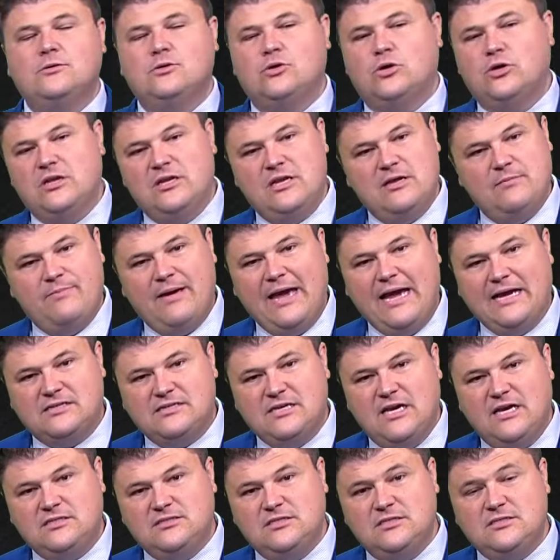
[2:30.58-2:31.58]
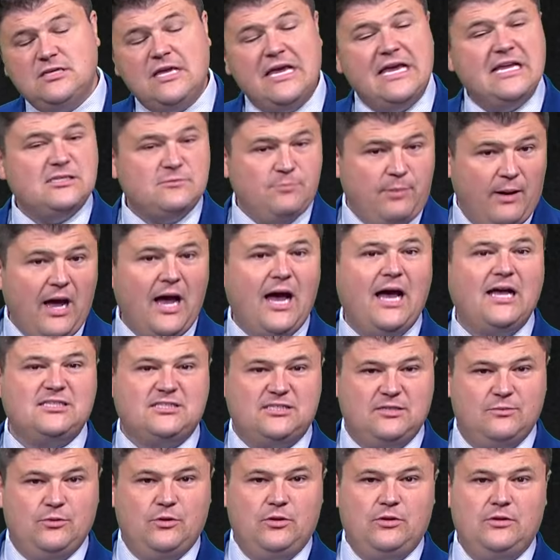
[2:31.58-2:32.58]
Could it impact Texas? It's
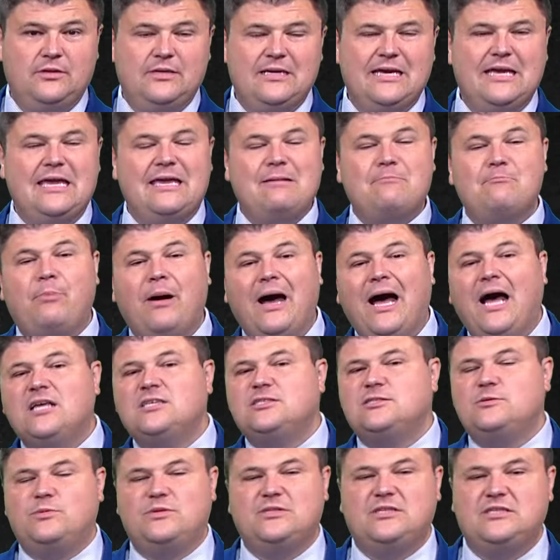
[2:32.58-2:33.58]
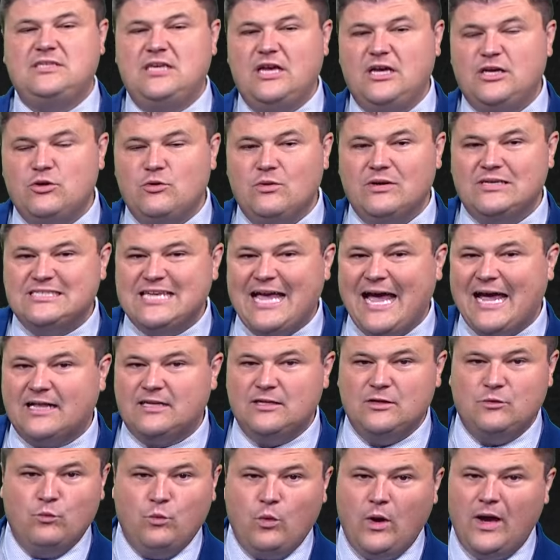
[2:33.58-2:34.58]
possible. Impossible to tell you
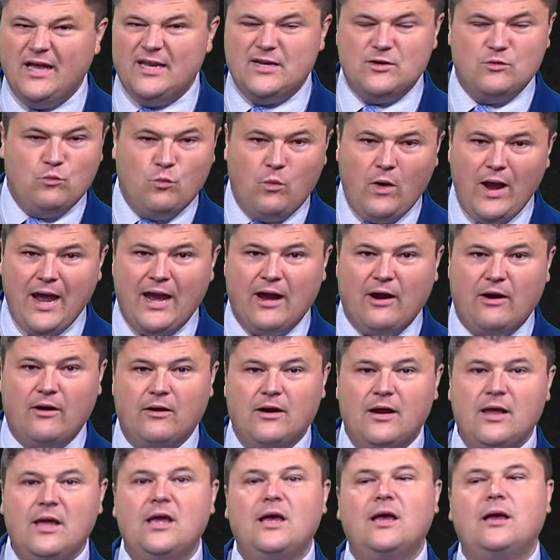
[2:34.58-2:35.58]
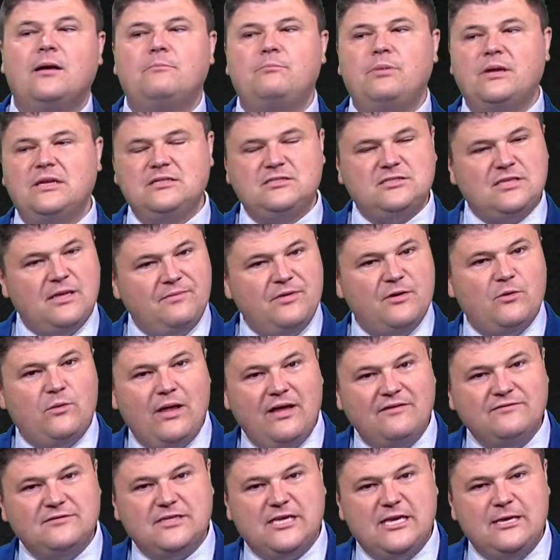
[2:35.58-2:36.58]
exactly what and where, but it's something
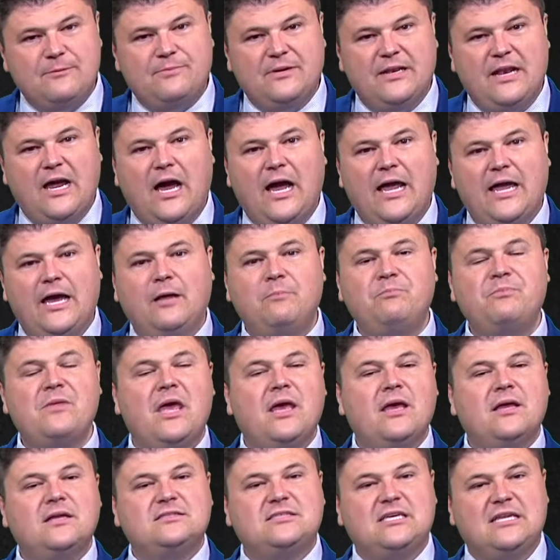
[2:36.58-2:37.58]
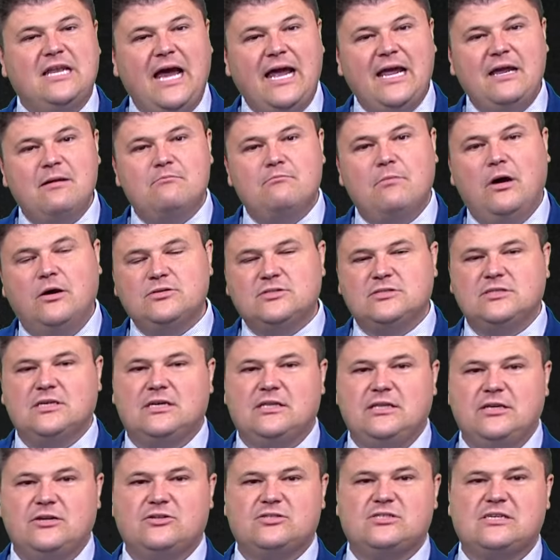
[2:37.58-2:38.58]
we'll have to keep an eye on. Tonight, mostly
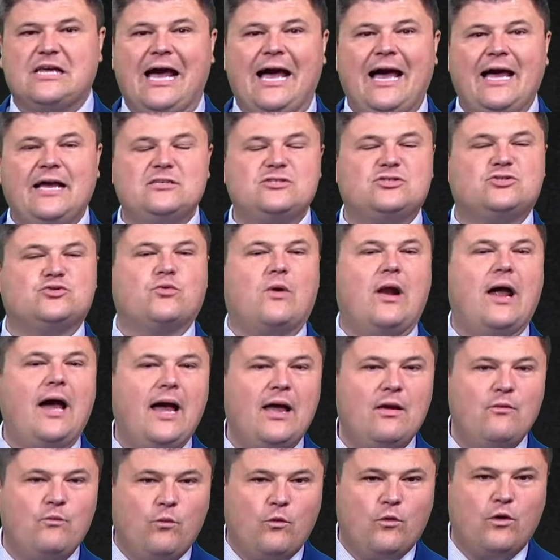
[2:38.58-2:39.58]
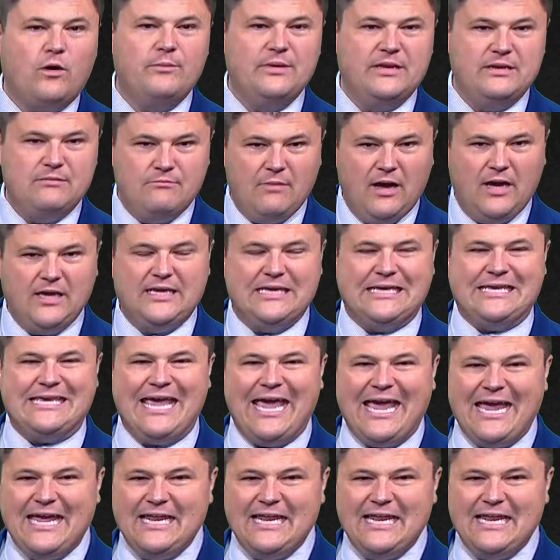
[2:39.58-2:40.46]
clear skies, dry, warm, and muggy.